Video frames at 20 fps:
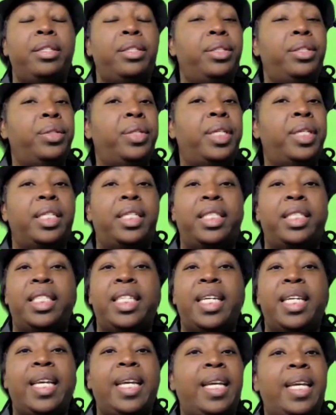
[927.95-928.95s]
you could
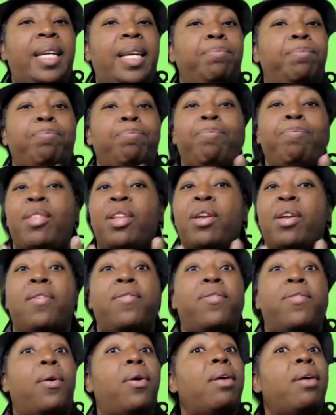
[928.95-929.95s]
see
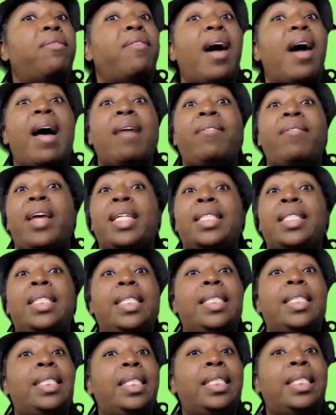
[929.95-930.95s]
four or five
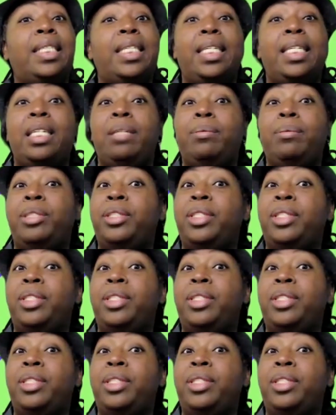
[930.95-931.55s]
SEC teams.